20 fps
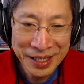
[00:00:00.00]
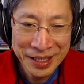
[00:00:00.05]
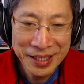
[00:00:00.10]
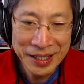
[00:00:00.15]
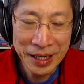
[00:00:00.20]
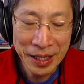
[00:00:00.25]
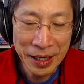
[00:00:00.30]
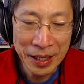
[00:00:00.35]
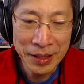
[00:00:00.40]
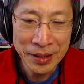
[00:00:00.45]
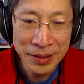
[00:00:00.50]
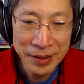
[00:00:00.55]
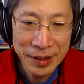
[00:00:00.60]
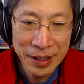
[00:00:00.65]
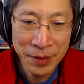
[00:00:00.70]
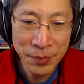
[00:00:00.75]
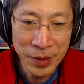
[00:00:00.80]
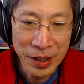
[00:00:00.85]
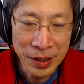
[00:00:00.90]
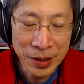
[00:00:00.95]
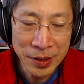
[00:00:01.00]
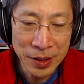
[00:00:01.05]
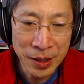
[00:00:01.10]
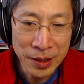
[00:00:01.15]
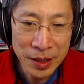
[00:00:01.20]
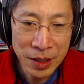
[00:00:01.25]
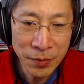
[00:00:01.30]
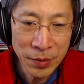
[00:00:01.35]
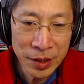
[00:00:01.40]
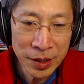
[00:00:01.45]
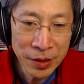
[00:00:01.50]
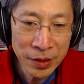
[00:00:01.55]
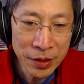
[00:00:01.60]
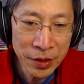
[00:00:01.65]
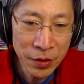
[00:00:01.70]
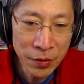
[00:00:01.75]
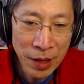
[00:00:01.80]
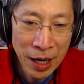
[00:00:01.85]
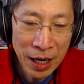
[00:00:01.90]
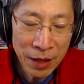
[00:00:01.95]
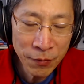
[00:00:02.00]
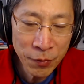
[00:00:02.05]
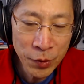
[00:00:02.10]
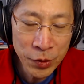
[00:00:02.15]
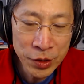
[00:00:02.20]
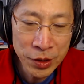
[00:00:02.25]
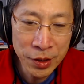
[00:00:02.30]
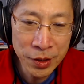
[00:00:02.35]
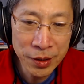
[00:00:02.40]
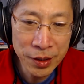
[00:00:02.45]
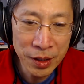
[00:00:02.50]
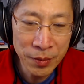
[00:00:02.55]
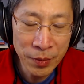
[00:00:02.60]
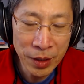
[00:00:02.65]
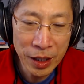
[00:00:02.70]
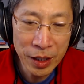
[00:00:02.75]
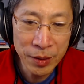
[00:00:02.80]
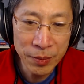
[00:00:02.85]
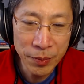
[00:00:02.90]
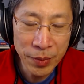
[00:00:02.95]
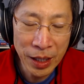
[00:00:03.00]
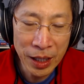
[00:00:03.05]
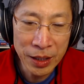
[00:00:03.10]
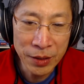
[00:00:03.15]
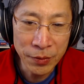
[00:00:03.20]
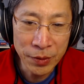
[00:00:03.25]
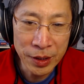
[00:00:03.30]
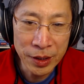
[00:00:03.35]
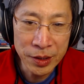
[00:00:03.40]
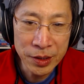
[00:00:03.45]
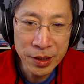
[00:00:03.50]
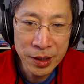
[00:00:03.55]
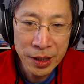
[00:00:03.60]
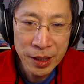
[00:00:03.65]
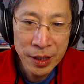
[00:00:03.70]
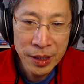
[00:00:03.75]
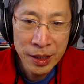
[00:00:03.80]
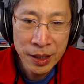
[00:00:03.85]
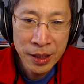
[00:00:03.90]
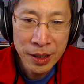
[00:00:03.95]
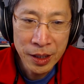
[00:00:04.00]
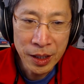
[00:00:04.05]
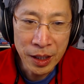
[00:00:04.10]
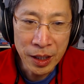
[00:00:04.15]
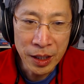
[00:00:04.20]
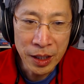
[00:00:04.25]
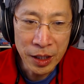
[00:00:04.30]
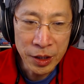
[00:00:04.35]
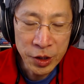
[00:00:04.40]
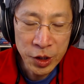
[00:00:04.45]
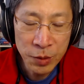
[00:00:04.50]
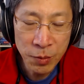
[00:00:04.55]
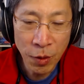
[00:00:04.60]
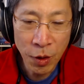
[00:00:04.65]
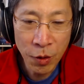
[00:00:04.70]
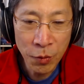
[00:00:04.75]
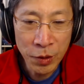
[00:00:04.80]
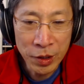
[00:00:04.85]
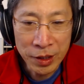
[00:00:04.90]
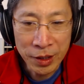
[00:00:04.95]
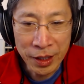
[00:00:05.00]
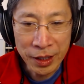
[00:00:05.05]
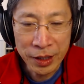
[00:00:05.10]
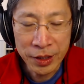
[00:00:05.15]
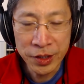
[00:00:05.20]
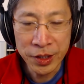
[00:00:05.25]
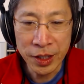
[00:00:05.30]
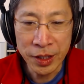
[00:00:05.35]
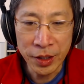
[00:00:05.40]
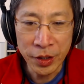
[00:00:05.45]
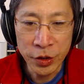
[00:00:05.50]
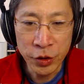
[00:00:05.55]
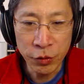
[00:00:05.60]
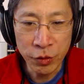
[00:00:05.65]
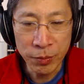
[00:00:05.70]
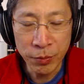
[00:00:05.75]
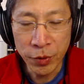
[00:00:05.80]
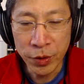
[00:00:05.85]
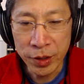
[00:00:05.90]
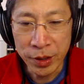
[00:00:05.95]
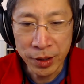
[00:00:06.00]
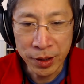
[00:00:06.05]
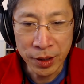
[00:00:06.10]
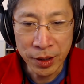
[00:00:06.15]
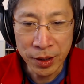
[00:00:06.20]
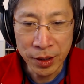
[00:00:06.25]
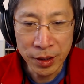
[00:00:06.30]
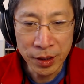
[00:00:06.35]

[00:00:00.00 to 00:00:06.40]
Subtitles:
Yeah, that makes sense. I mean, your average lithium-ion battery is a small one, like say that you would put in a